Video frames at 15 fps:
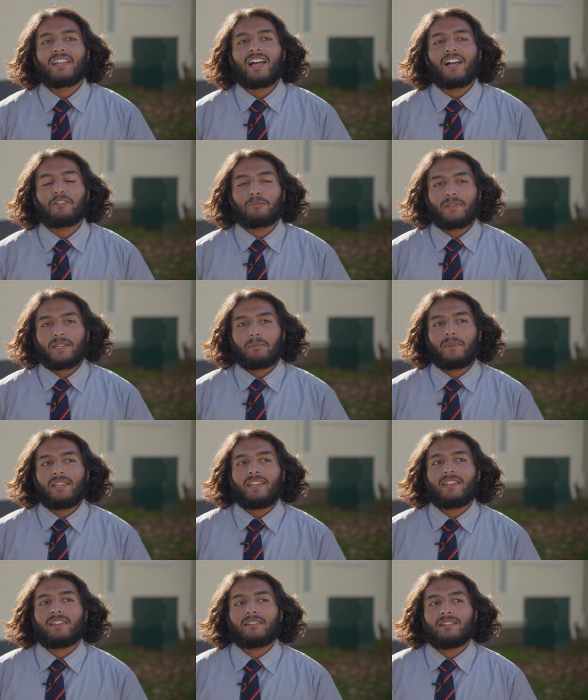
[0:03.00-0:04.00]
I've been a
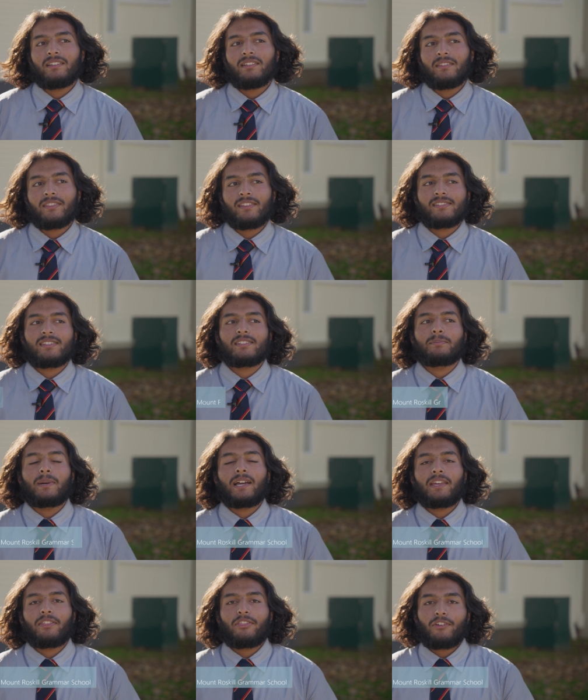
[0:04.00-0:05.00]
mediator. This is
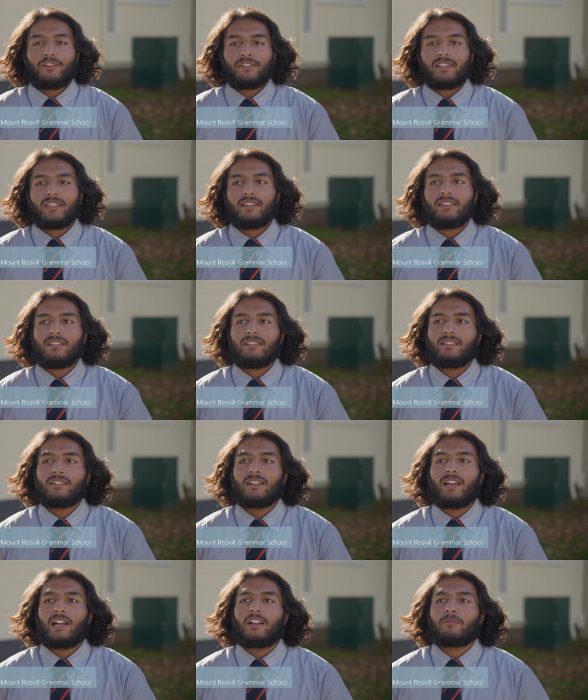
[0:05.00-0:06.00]
my third year.
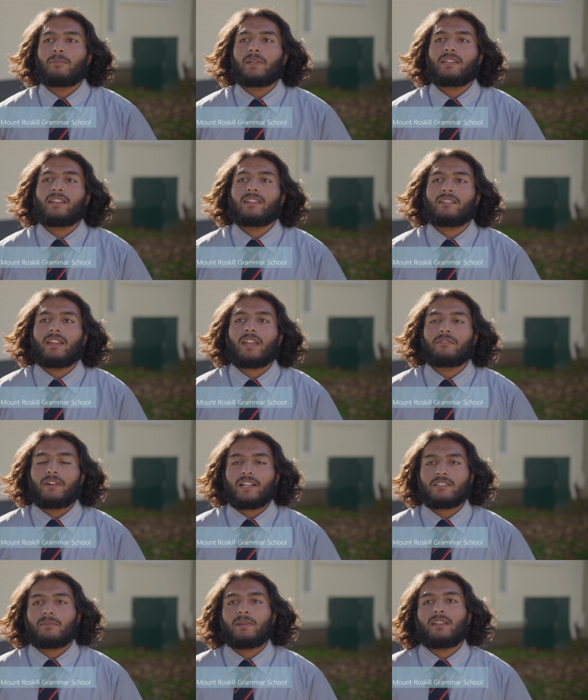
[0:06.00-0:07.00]
I've been an
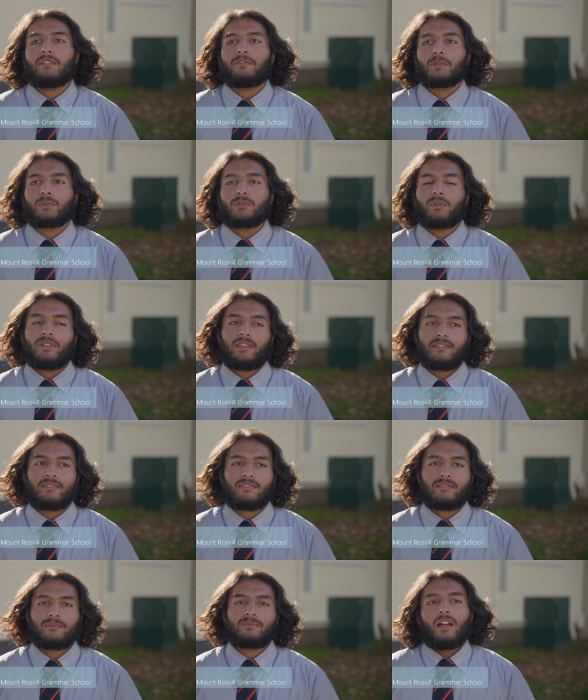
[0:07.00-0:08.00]
advanced mediator for two
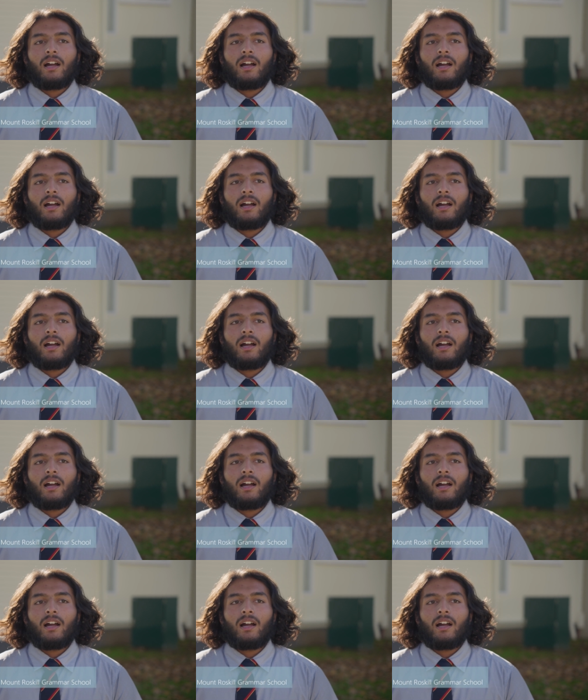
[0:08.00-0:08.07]
years.